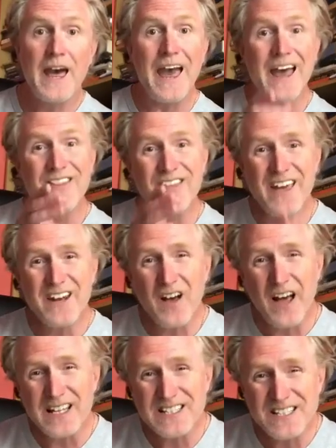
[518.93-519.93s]
And then
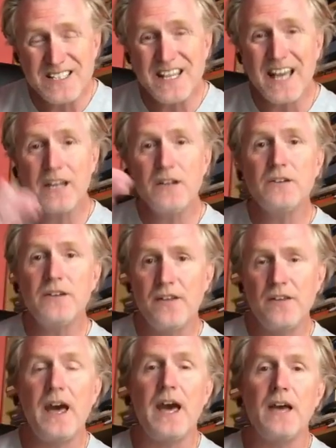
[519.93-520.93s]
second to
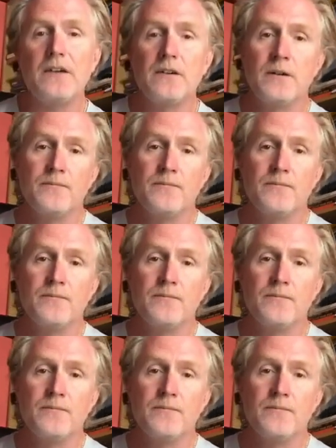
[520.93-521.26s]
that,